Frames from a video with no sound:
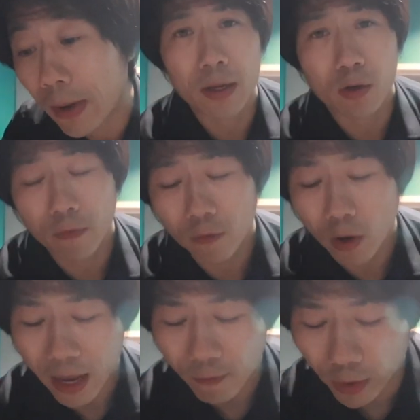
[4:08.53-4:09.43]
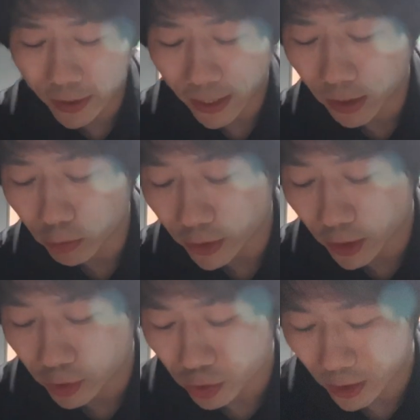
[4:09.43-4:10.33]
I mean, not for everyday
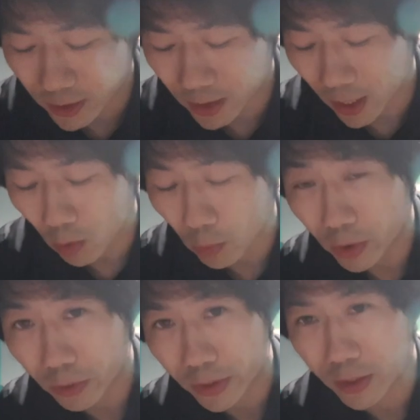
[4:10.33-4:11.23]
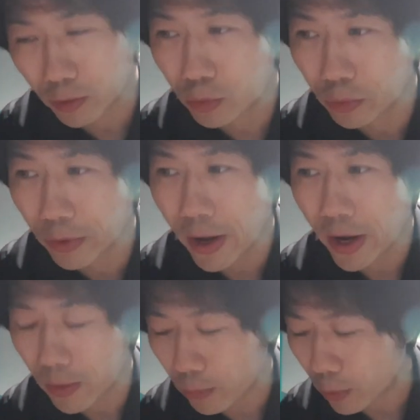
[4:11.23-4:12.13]
usage, just when you need to
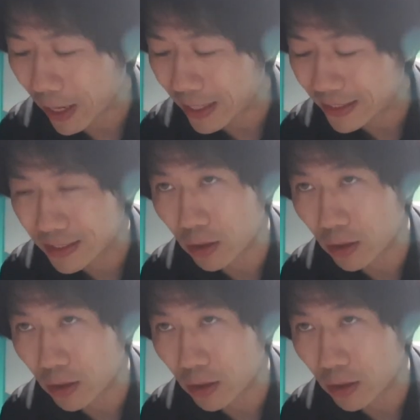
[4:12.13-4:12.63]
impress,